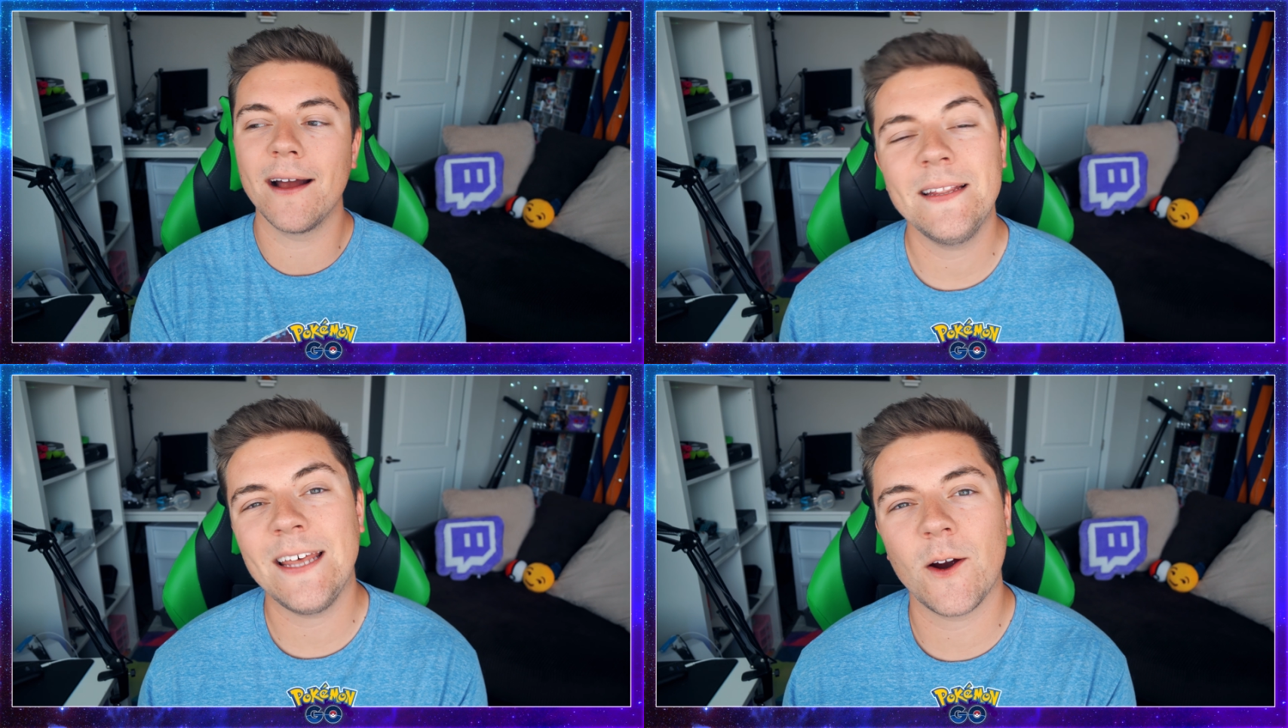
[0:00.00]

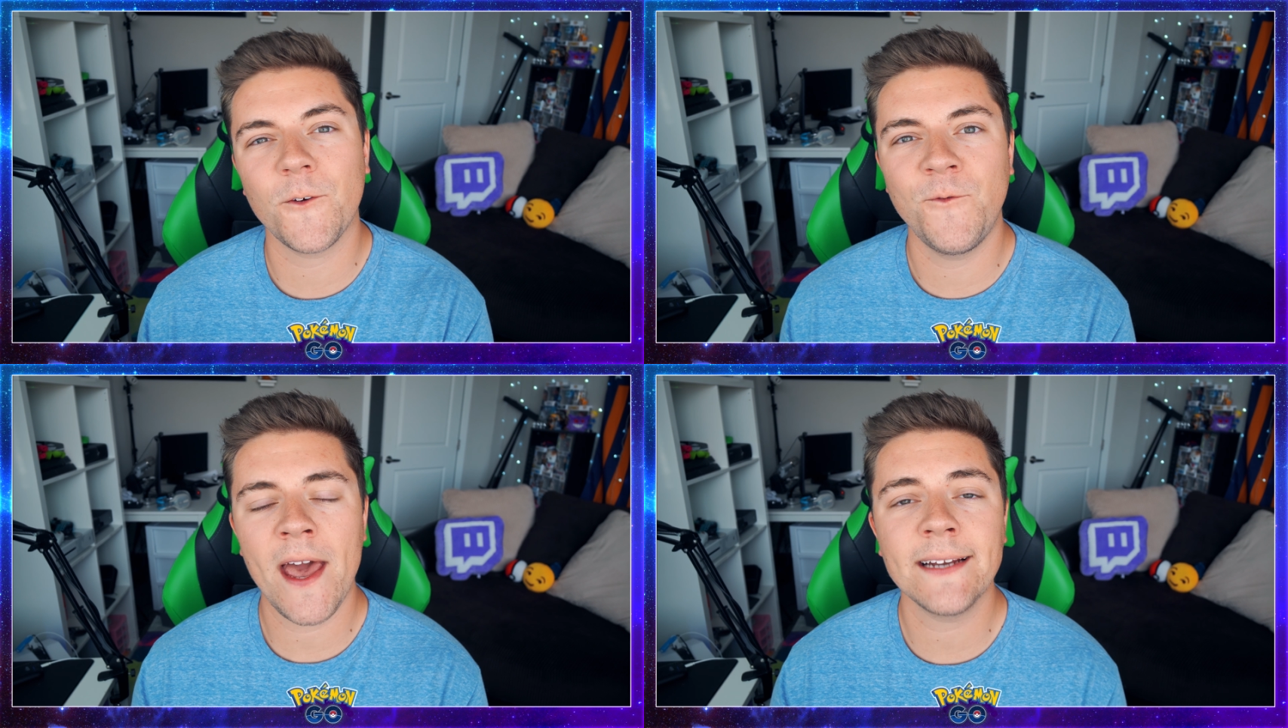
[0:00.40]
but their
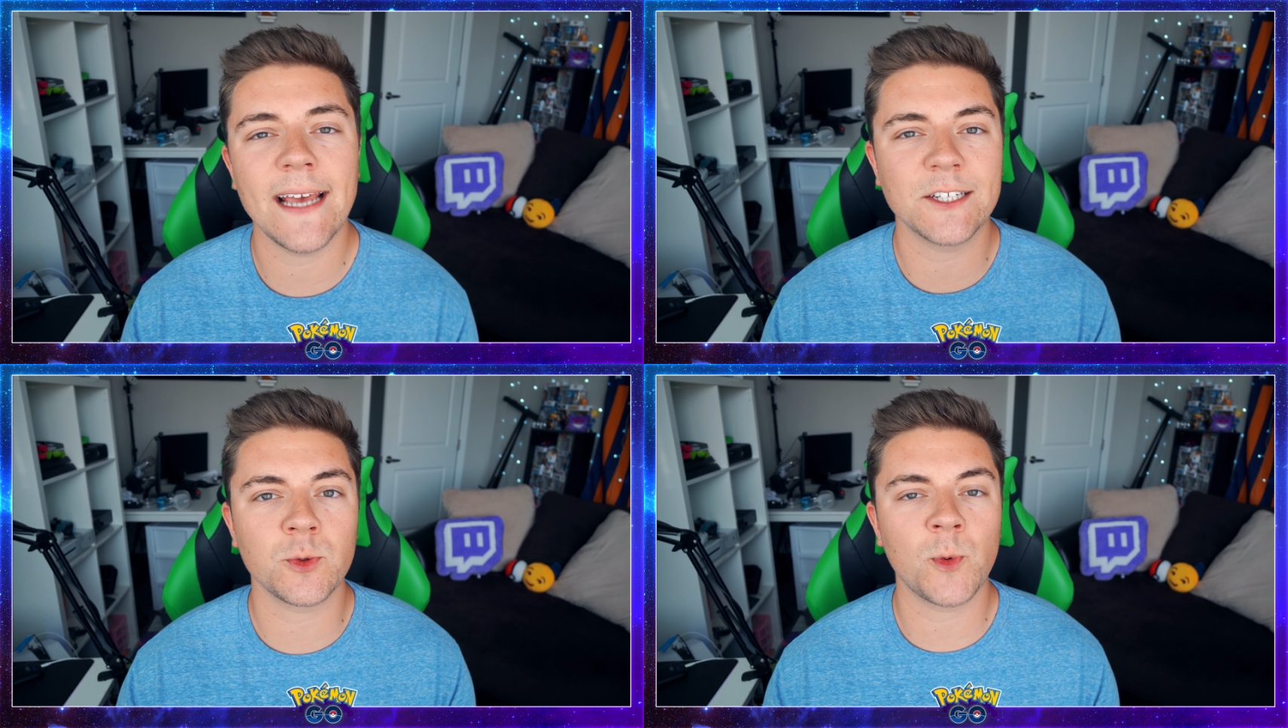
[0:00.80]
effect
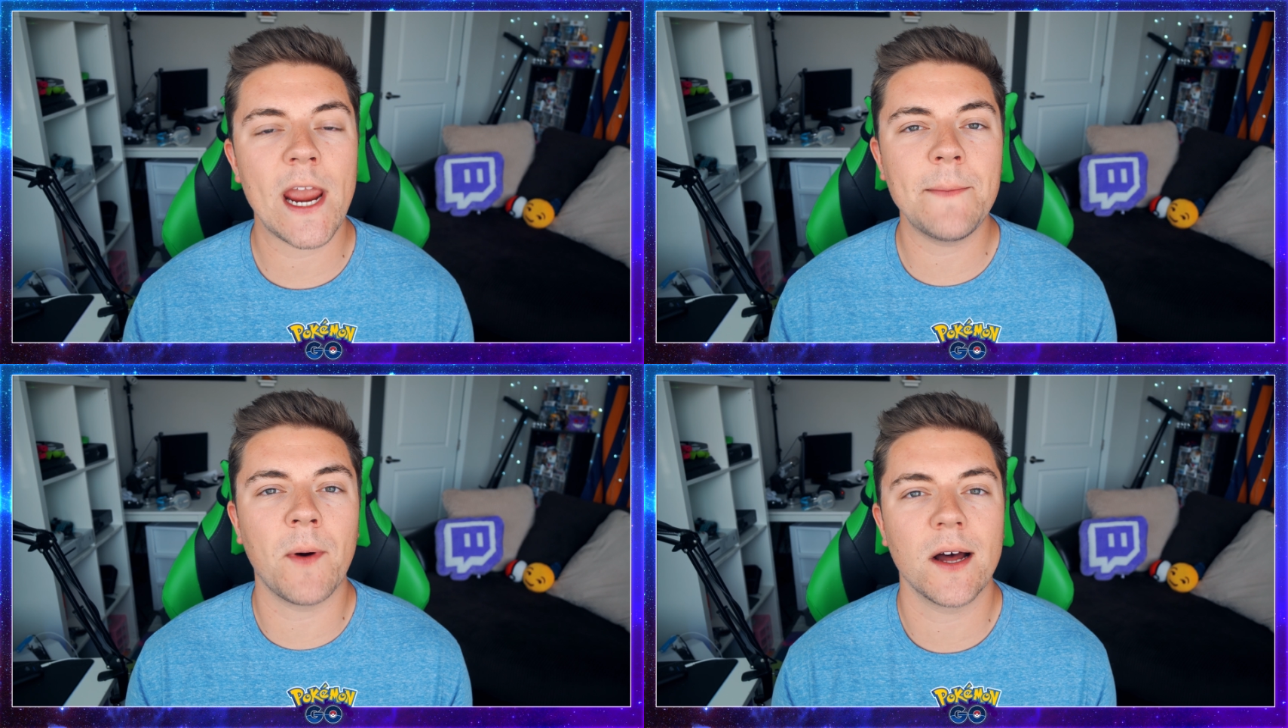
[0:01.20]
as
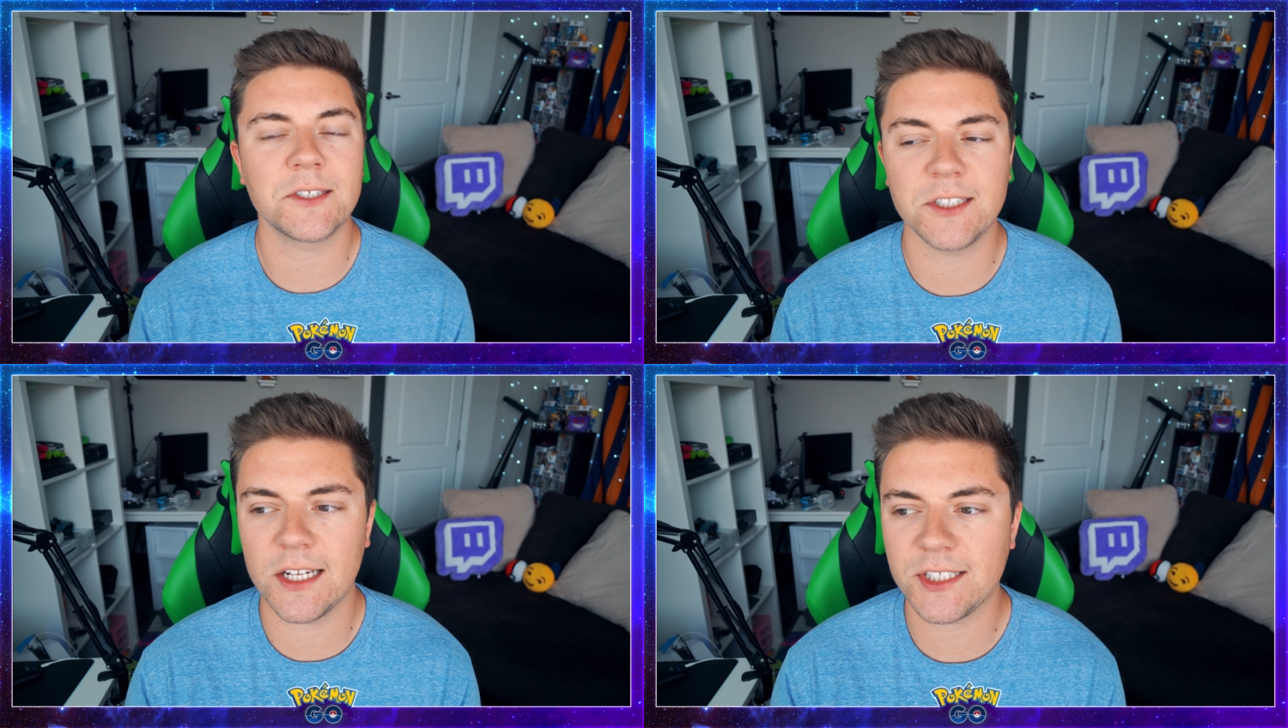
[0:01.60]
raid
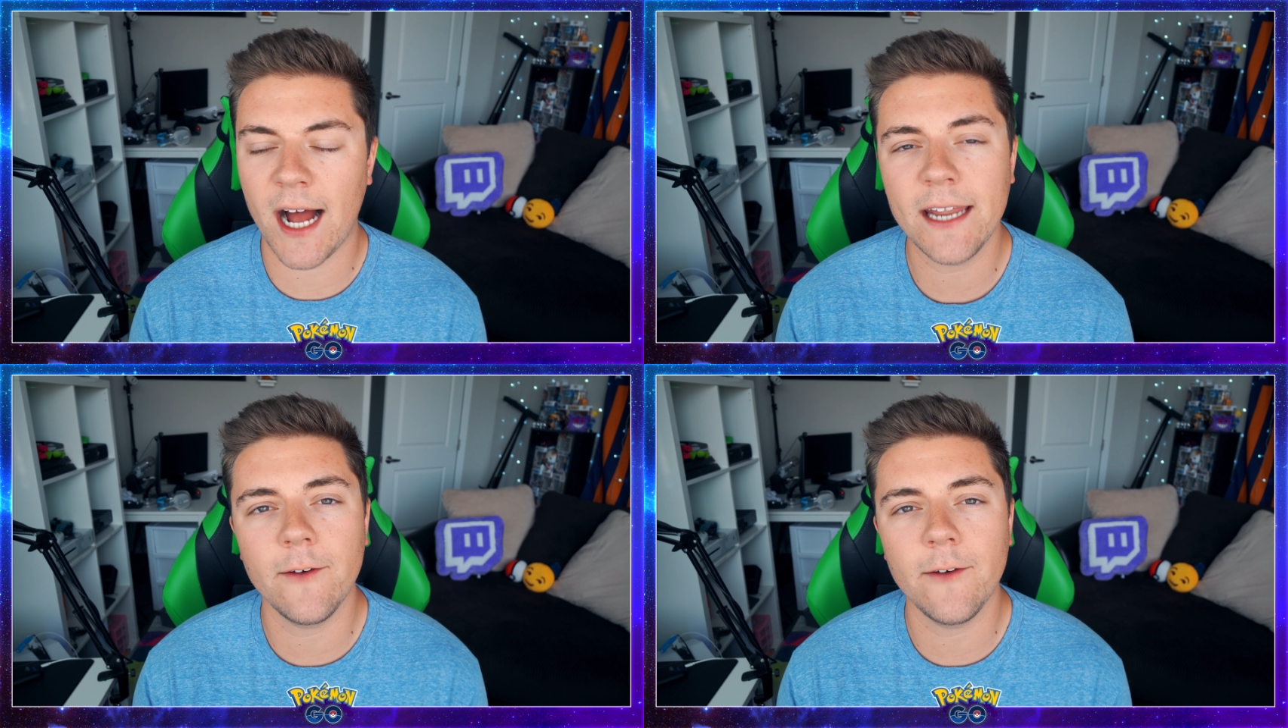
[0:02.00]
bosses has kind